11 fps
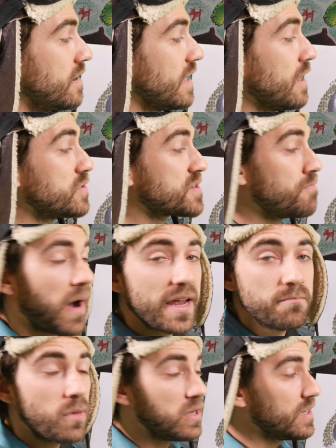It was Mike
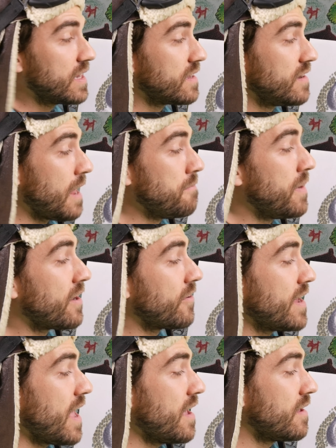Mulligan and
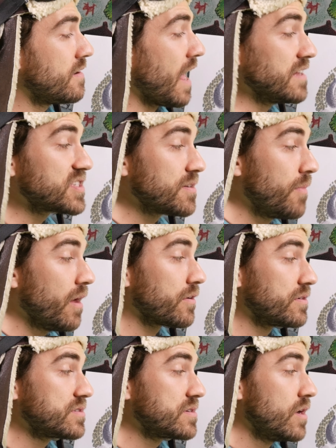Mary Ann and some
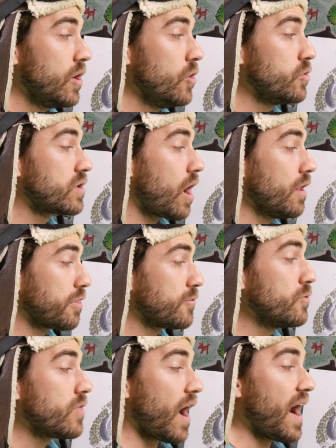others who cut
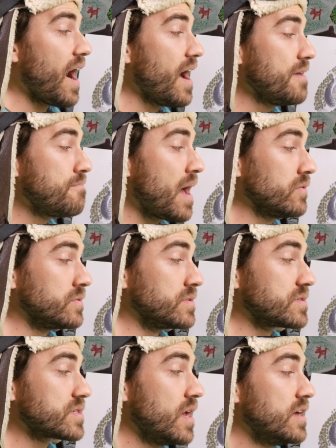through the high
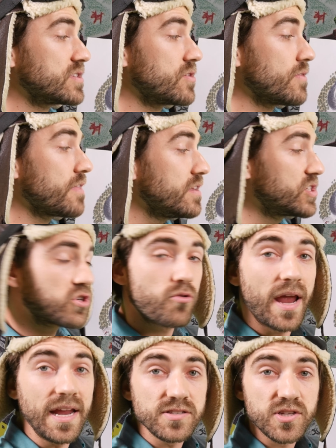mountains so that the
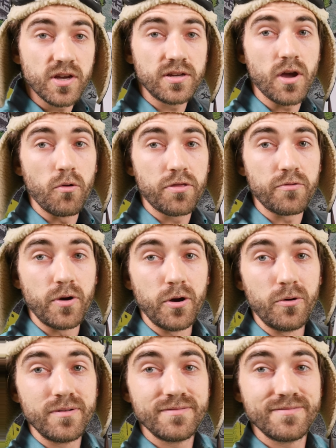trains could go through.